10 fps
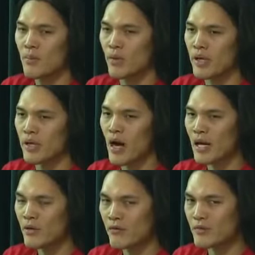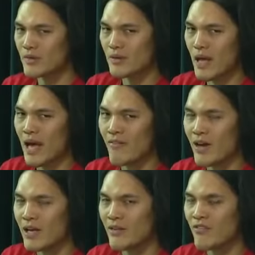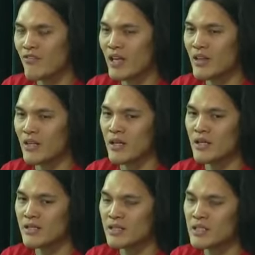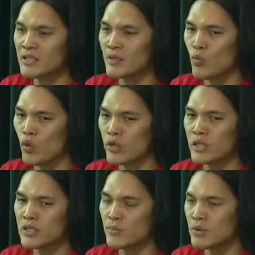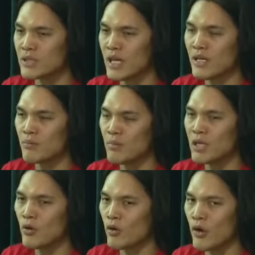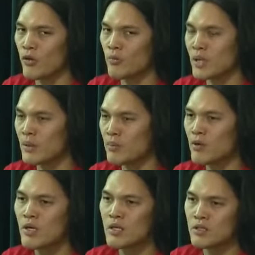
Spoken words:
But I don't have any faith in the system working to protect me or other people.